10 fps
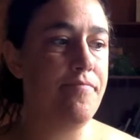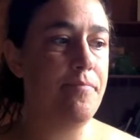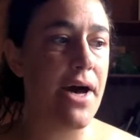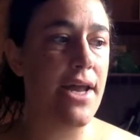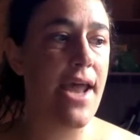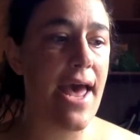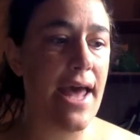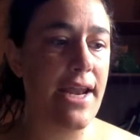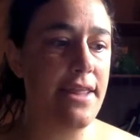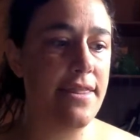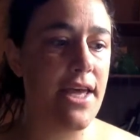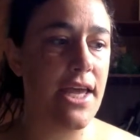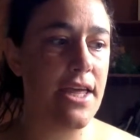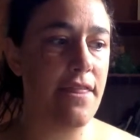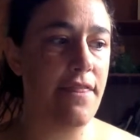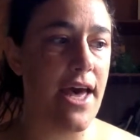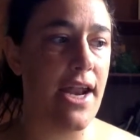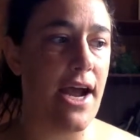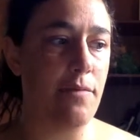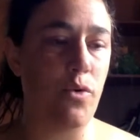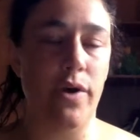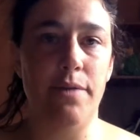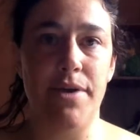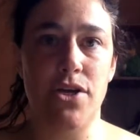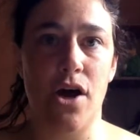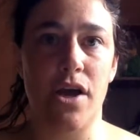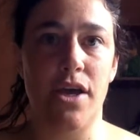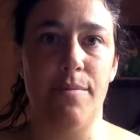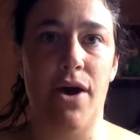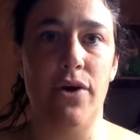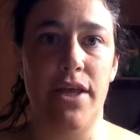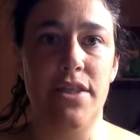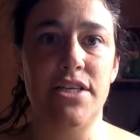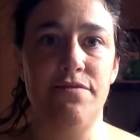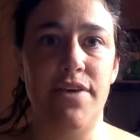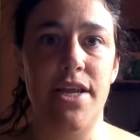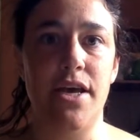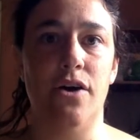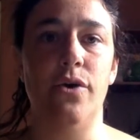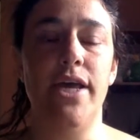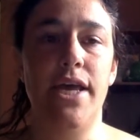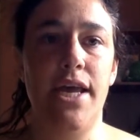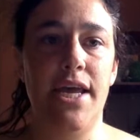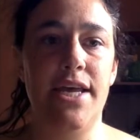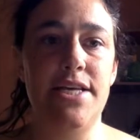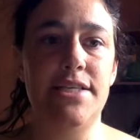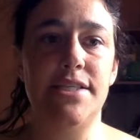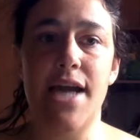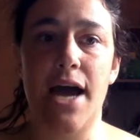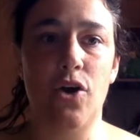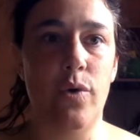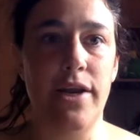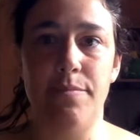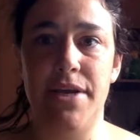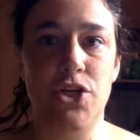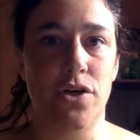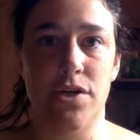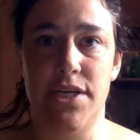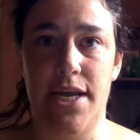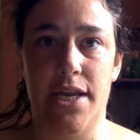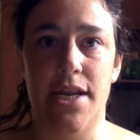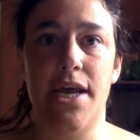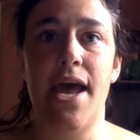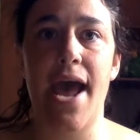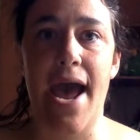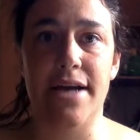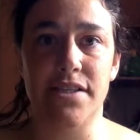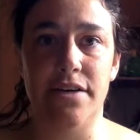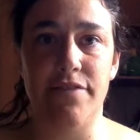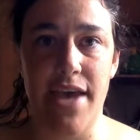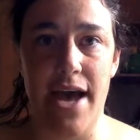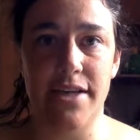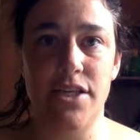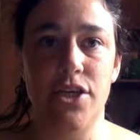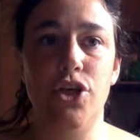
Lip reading: But anything that I'm going to be talking about in this video is not going to be turned in as of yet.